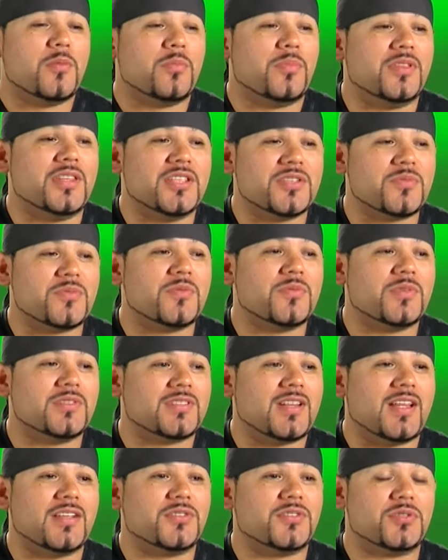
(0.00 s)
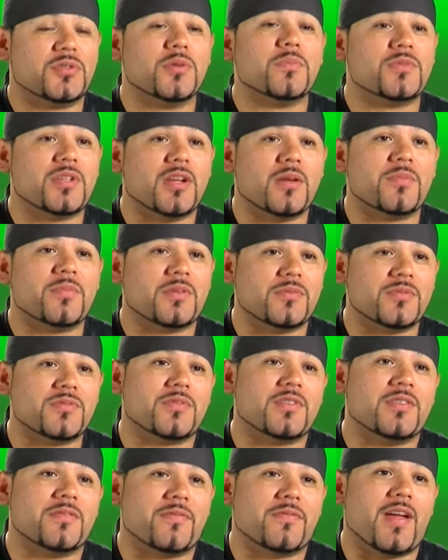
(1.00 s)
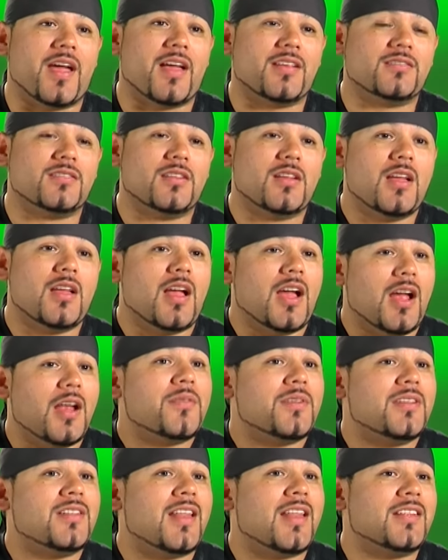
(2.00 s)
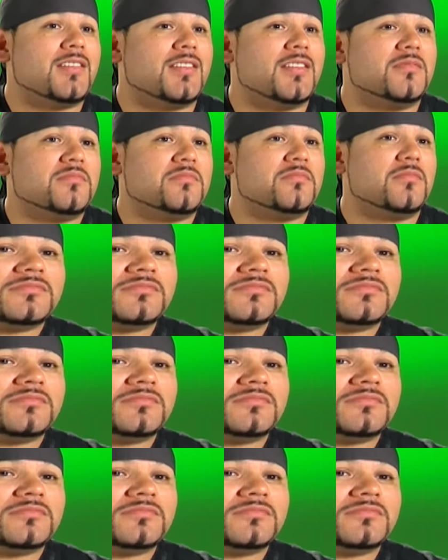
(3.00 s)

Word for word: but this one was like souped up and it was really fast. I really liked it.